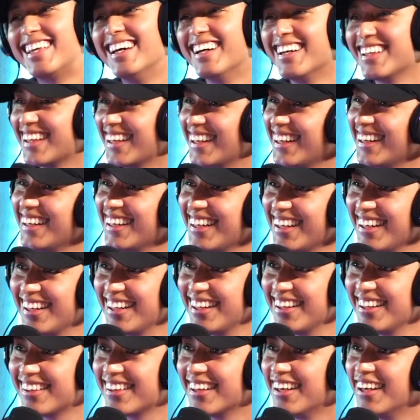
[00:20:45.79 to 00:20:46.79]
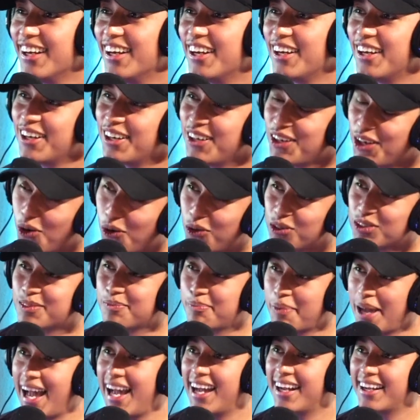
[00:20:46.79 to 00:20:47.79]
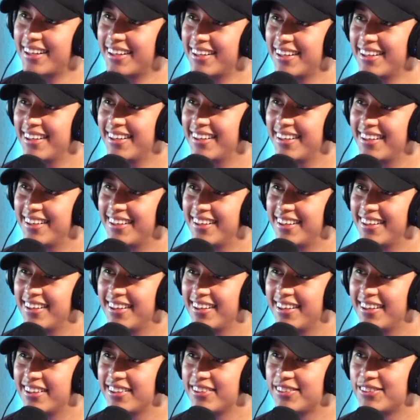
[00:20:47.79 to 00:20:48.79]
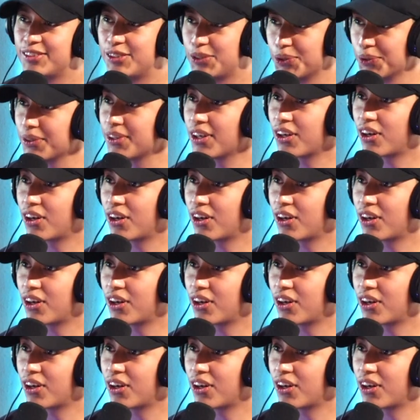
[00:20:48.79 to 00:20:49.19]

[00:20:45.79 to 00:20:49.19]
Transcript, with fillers: so then Lilith goes back mm-hmm. to